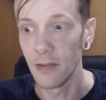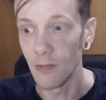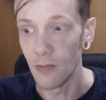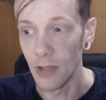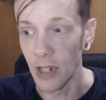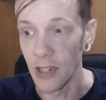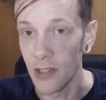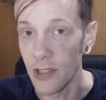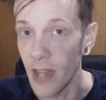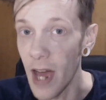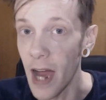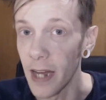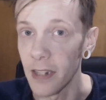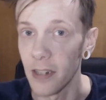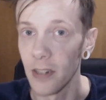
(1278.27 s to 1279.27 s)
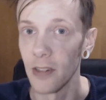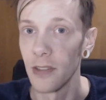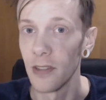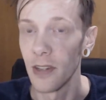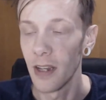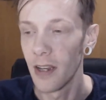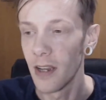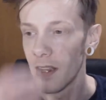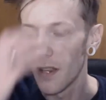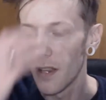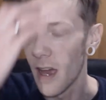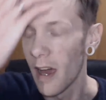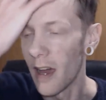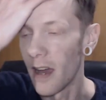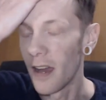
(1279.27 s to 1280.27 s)
it's that good.
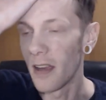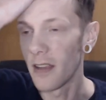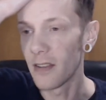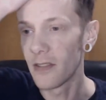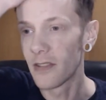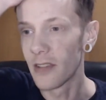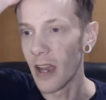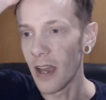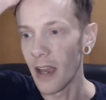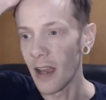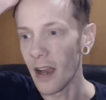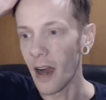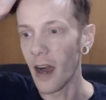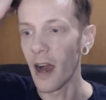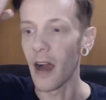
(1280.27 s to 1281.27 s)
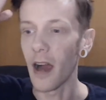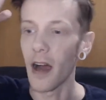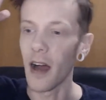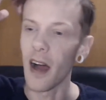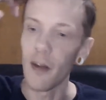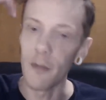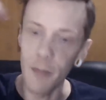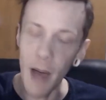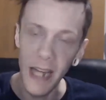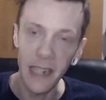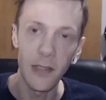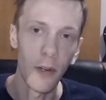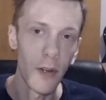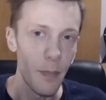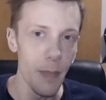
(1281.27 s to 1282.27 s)
Uh, I, I've
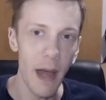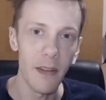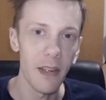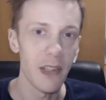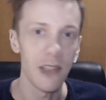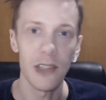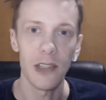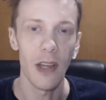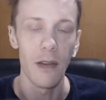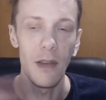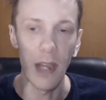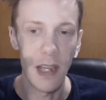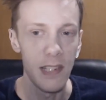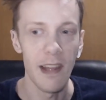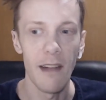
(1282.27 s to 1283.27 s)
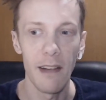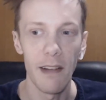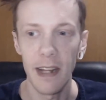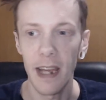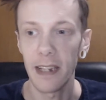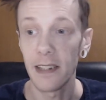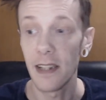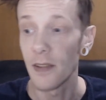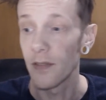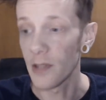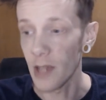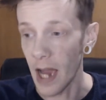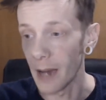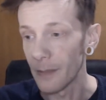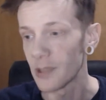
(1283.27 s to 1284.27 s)
banged on about this, so is there any negatives?
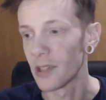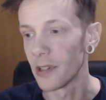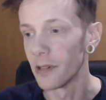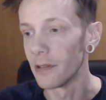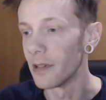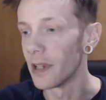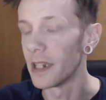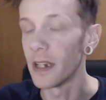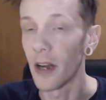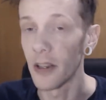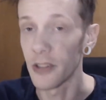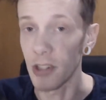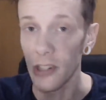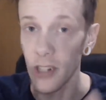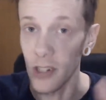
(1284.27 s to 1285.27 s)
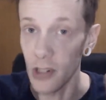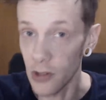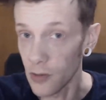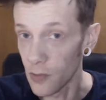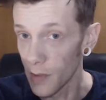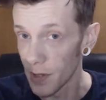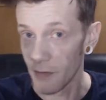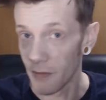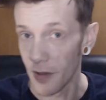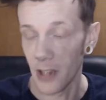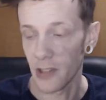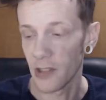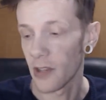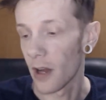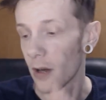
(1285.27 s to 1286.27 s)
Absolutely. I just said this is really
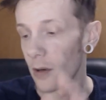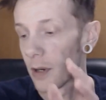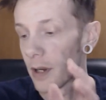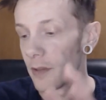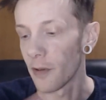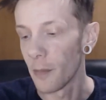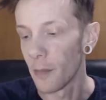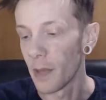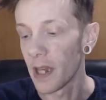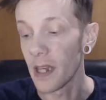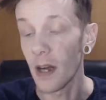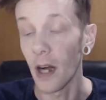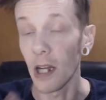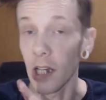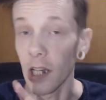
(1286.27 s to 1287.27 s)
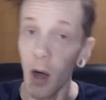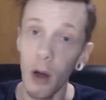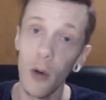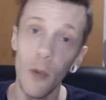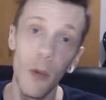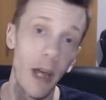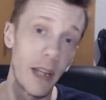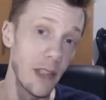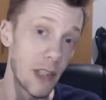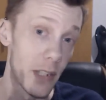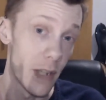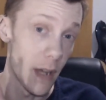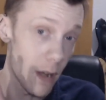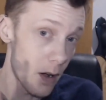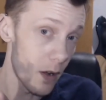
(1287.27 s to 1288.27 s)
versatile. For me, I can't wear this in
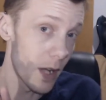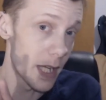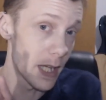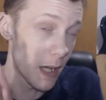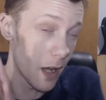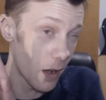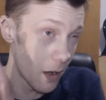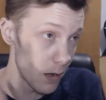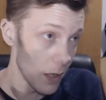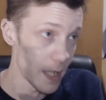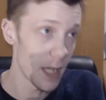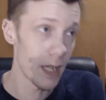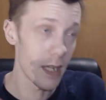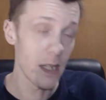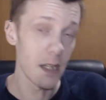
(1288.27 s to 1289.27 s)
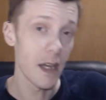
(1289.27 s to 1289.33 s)
the high, high heat.